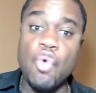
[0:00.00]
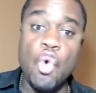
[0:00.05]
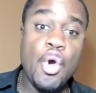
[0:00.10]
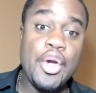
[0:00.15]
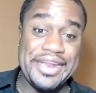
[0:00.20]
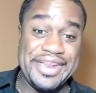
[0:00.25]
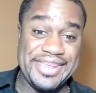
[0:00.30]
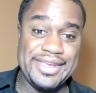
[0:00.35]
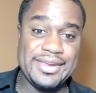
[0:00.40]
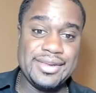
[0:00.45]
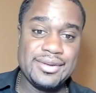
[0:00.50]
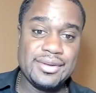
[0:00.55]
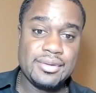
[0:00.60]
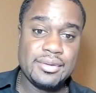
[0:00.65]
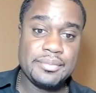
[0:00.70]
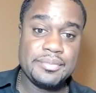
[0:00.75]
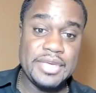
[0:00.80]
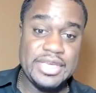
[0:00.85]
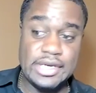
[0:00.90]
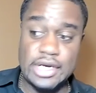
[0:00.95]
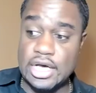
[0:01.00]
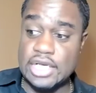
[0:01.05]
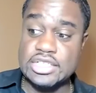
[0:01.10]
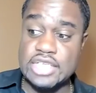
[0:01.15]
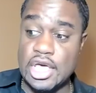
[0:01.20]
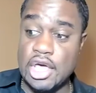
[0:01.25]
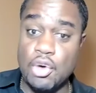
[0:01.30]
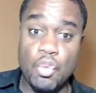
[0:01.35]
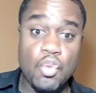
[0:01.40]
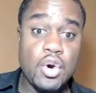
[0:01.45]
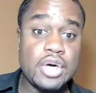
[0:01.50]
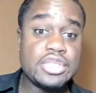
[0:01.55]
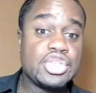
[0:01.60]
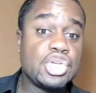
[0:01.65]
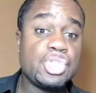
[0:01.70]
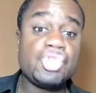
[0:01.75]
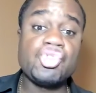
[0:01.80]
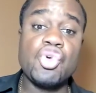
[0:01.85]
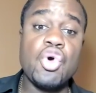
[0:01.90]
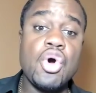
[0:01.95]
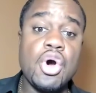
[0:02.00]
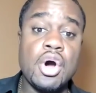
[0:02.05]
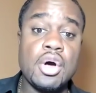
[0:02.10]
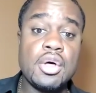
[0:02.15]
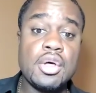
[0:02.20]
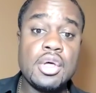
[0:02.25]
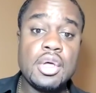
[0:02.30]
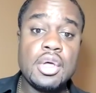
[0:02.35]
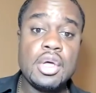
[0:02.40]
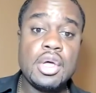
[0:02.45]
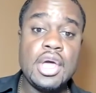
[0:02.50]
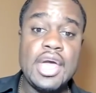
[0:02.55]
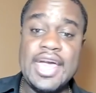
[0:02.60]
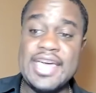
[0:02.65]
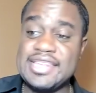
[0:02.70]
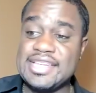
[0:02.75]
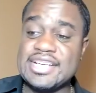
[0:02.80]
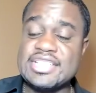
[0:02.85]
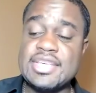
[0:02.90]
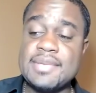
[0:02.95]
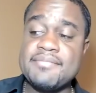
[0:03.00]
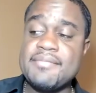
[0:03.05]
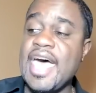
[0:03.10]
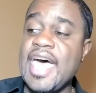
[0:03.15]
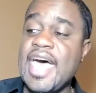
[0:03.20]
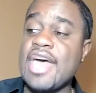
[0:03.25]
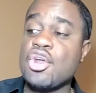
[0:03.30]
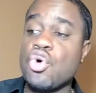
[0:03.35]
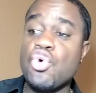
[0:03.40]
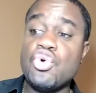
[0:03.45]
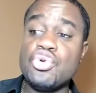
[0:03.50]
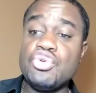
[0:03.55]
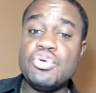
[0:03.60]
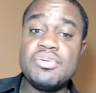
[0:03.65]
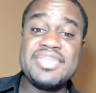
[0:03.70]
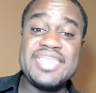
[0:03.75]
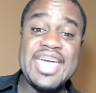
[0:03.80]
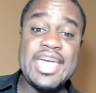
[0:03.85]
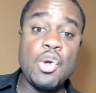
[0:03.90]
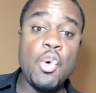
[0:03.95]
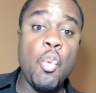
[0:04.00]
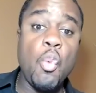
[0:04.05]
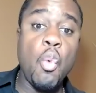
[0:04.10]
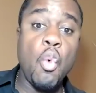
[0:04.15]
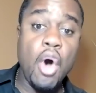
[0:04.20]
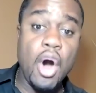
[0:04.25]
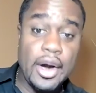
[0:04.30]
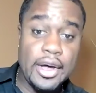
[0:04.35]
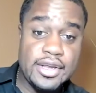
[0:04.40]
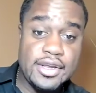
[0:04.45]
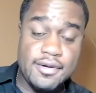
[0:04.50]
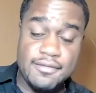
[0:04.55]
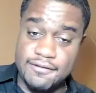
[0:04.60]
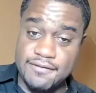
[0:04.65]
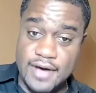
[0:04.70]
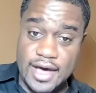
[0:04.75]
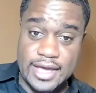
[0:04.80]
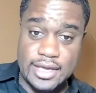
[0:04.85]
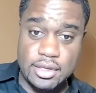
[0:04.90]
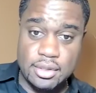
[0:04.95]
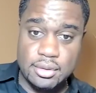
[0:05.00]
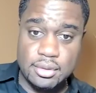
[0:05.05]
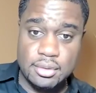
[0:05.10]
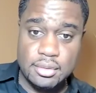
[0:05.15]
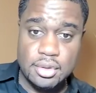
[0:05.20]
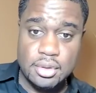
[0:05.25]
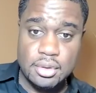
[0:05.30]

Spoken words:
voided because it was a draw. It doesn't matter who you think won the fight.